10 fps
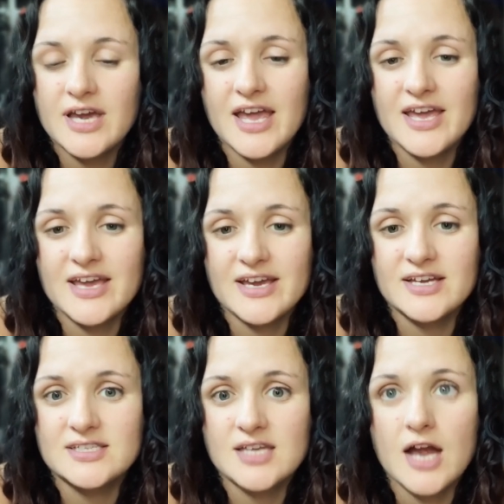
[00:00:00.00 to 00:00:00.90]

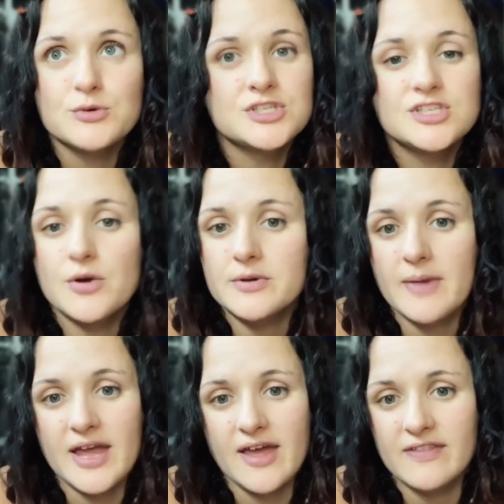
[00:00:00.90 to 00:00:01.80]
and I was so in
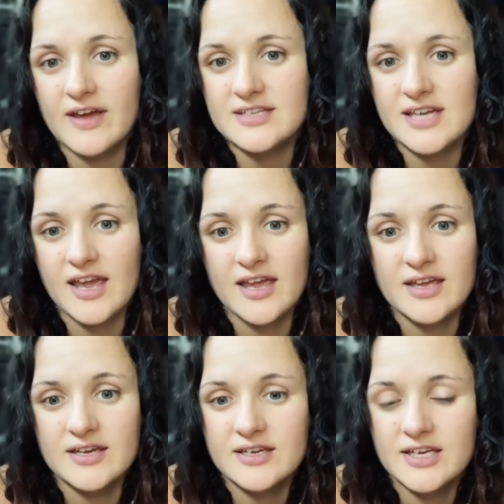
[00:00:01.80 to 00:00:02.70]
my head that
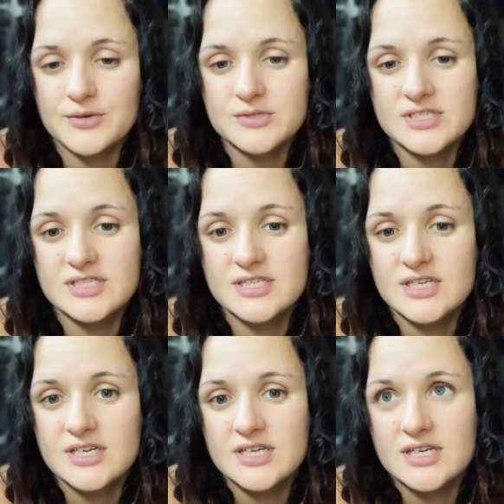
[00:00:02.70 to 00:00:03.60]
day. It was
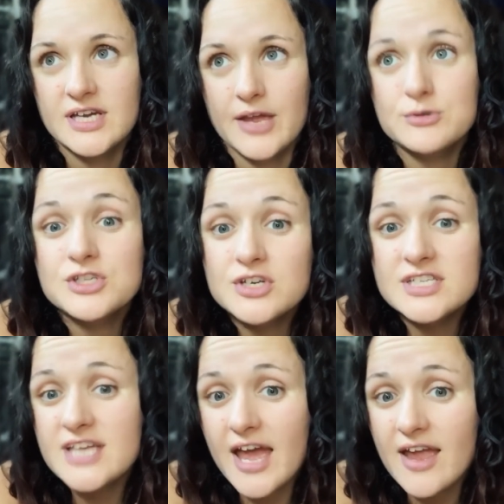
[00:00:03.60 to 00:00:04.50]
a good
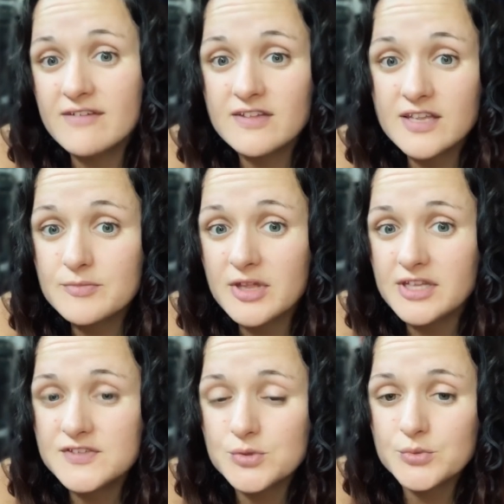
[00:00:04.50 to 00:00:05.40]
day. I felt like my
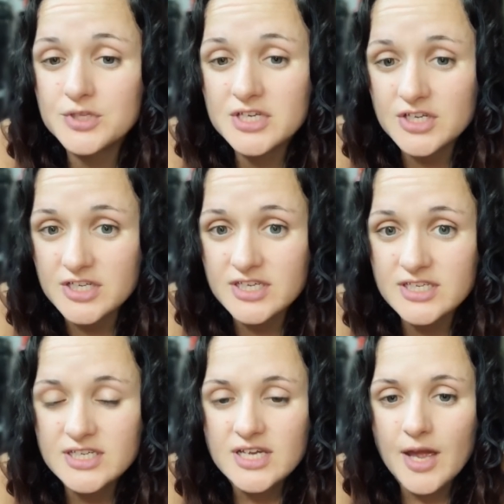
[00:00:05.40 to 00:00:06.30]
lifts were really
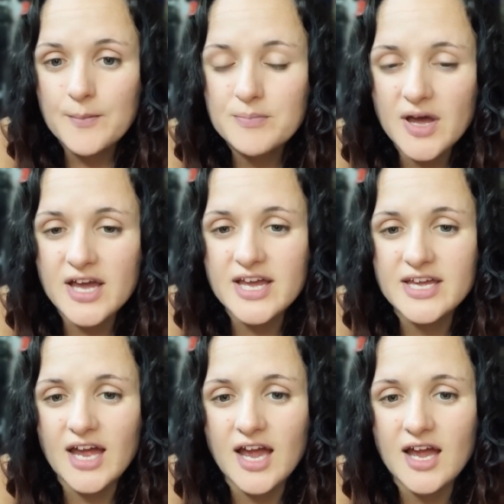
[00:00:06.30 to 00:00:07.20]
good,
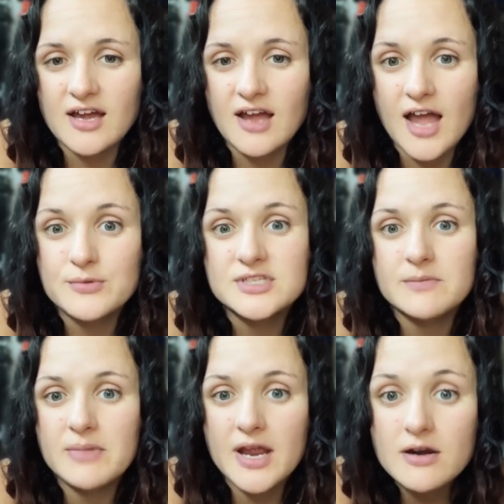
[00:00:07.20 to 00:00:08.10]
but I was
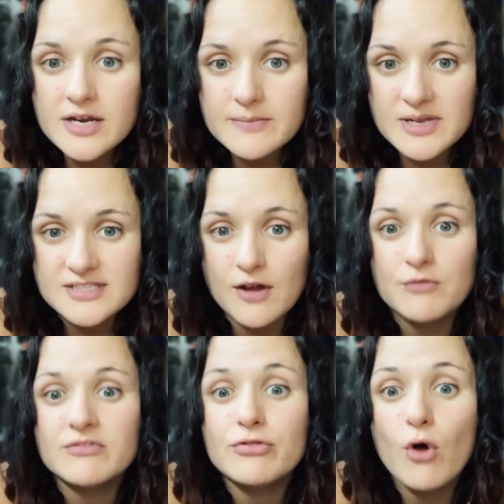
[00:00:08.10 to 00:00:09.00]
comparing
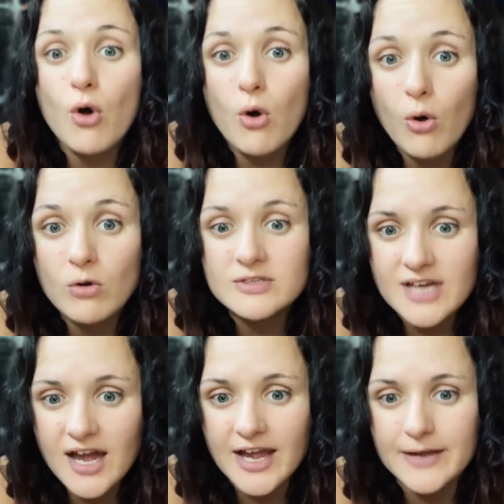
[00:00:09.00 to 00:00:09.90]
myself the whole
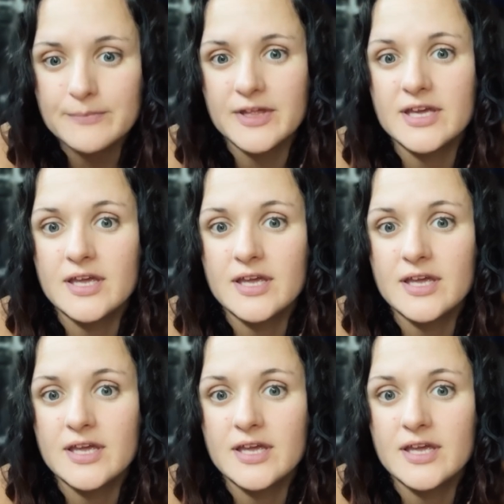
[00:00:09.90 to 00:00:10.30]
time.